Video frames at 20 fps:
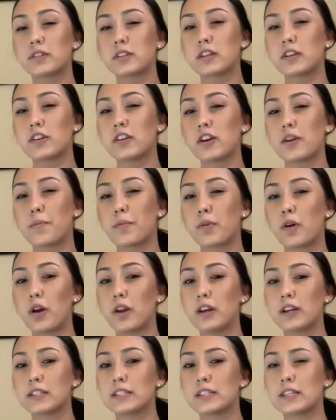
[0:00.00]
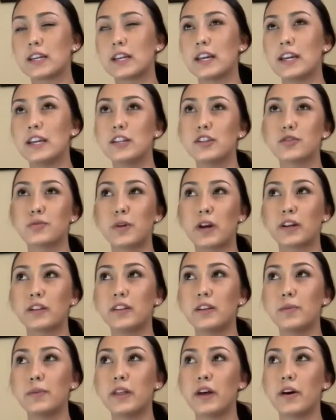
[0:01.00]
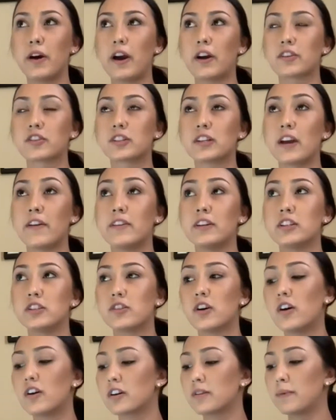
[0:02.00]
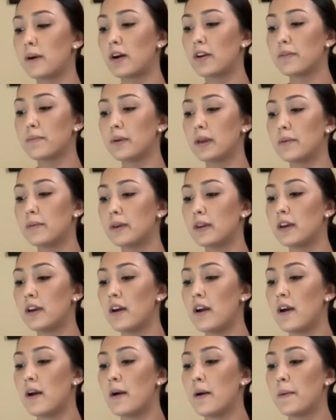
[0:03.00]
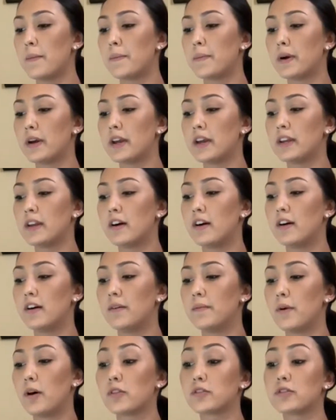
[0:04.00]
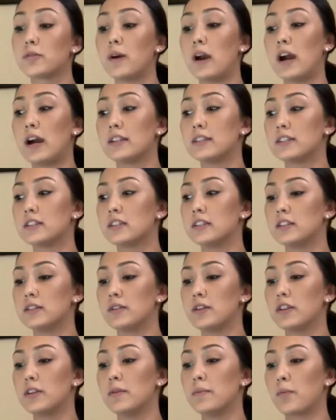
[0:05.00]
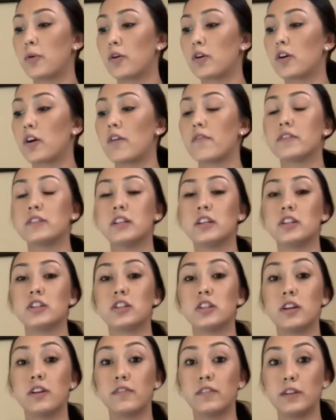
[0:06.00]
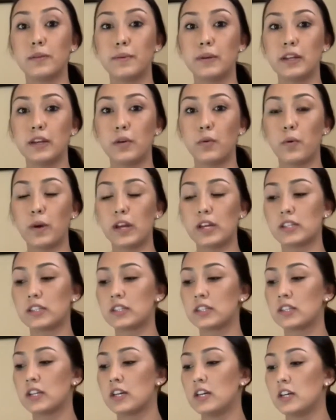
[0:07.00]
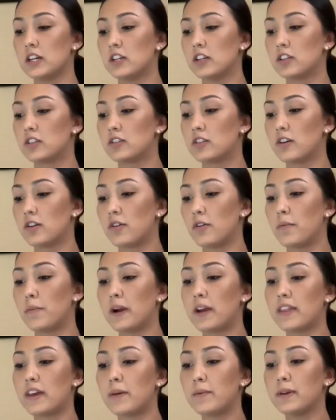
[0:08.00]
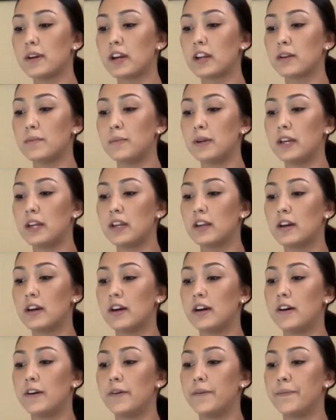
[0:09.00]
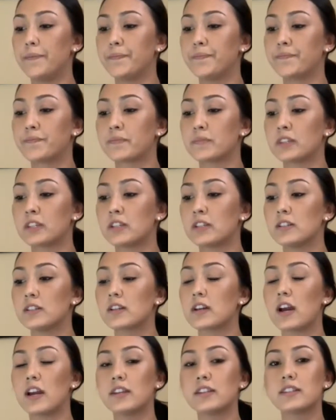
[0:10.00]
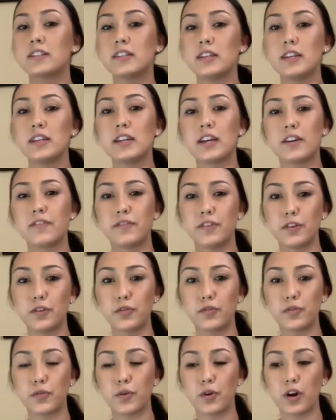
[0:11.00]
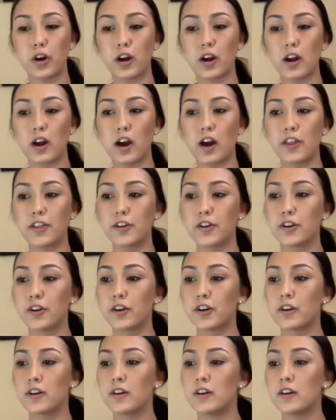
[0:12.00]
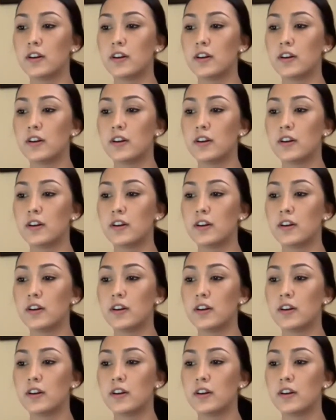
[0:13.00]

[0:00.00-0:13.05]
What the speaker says: their product indirectly without actually having to talk about it maybe, but also adds to the important conversation of limiting waste. So by that we kind of mean to kind of see and get a feel for other